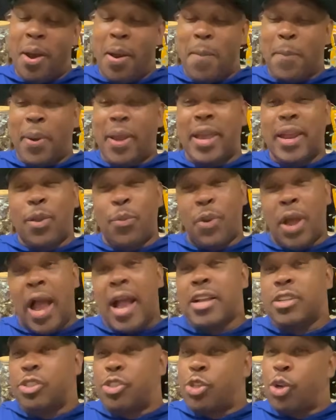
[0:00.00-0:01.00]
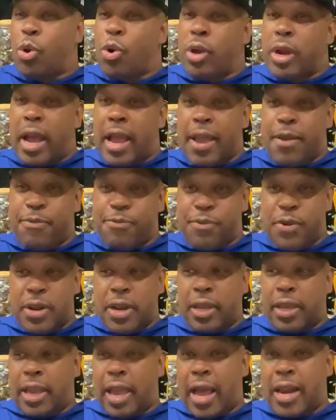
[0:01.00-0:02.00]
But anyway, I enjoyed. I had fun
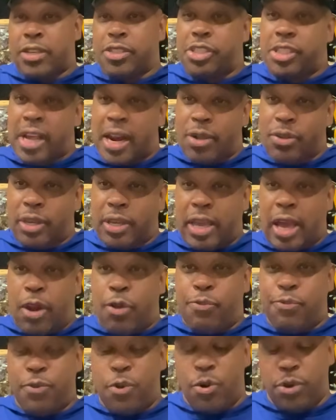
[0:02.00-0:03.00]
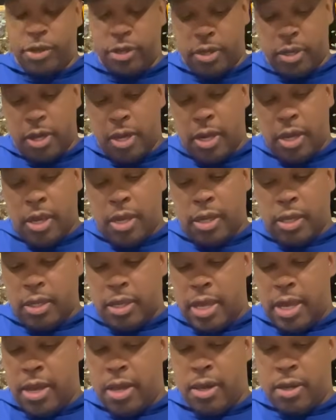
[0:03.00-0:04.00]
in Cali. Shout out to California.
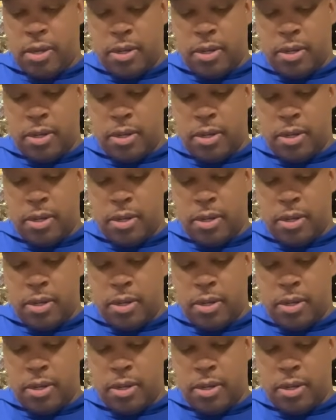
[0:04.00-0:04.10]
Yeah.